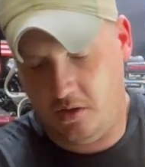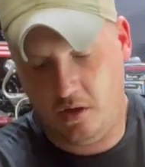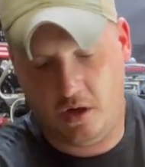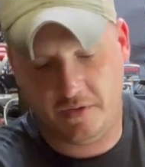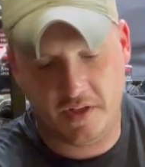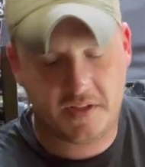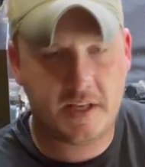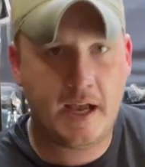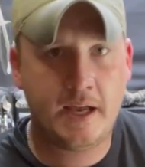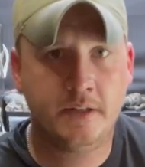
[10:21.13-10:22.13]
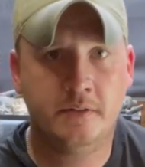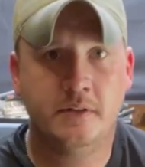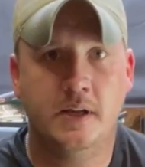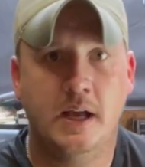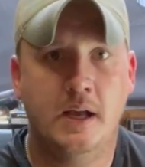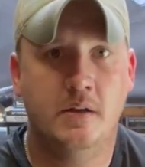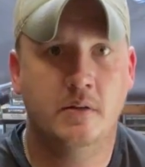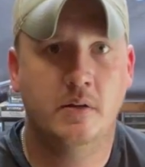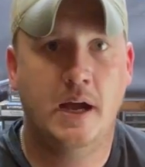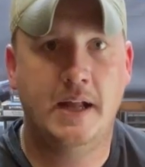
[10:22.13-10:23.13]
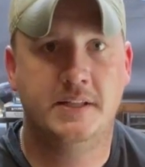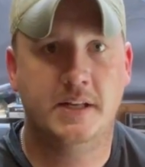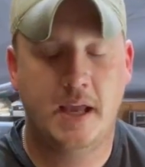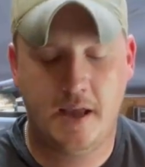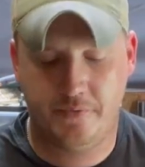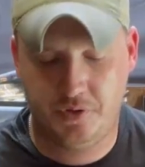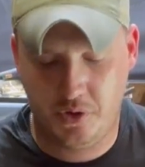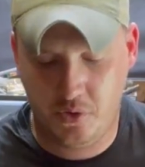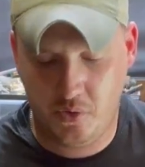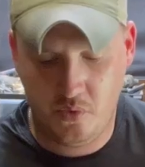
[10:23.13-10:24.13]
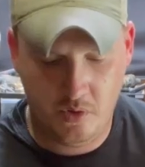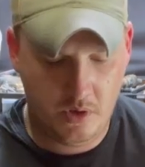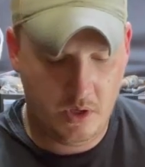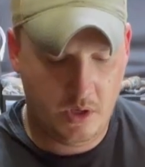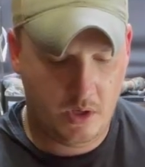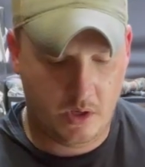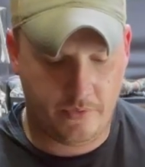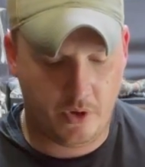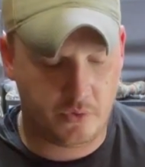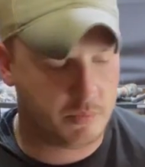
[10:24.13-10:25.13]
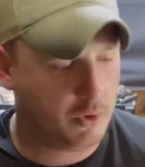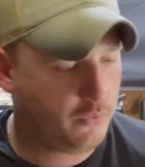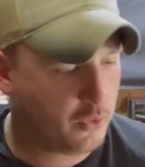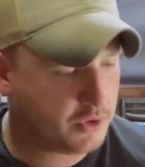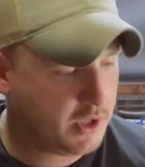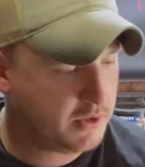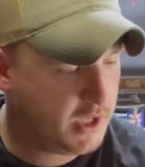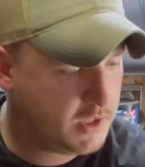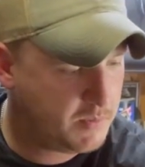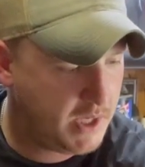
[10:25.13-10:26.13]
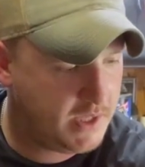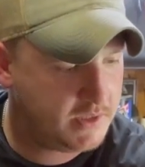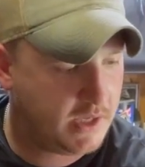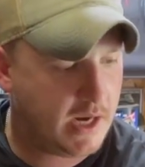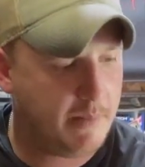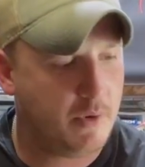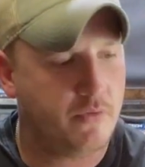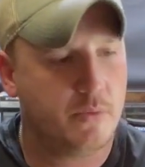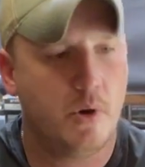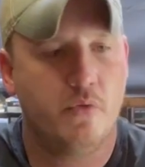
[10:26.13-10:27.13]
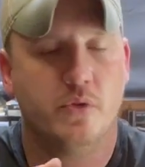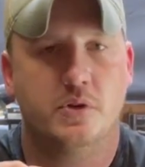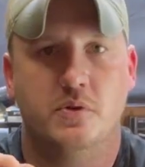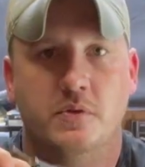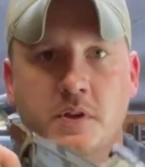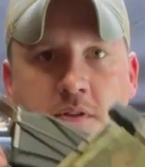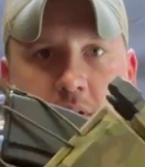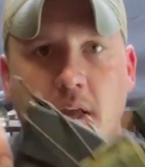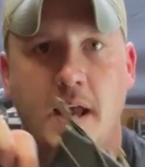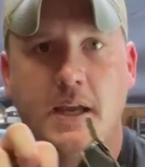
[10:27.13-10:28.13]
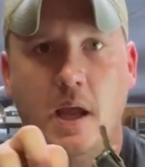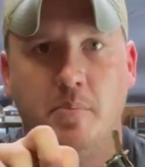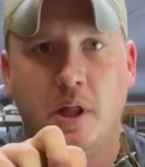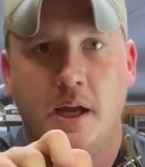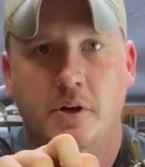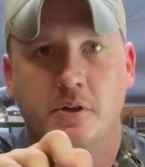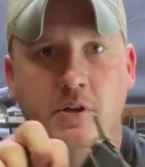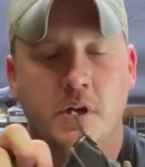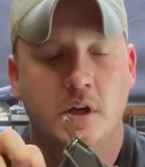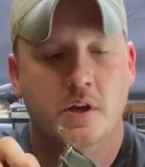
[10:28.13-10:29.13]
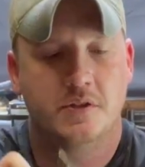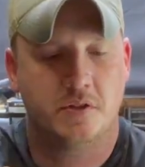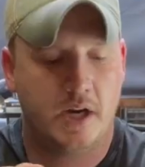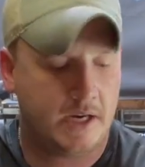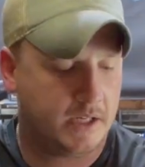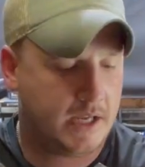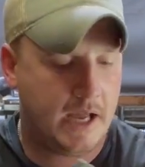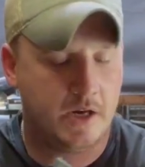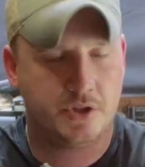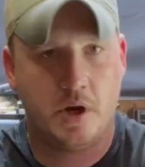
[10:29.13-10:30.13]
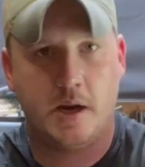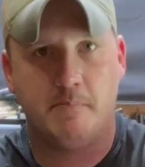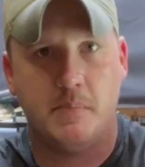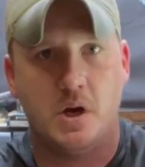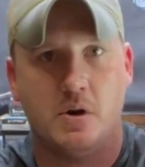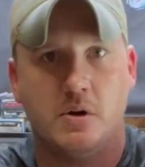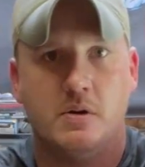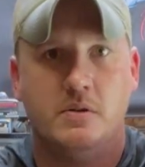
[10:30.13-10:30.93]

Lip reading: on this side, I did have 2 of those Blue Force Gear 10 speeds, and I moved them over to this AK placard so that I could kind of try to mirror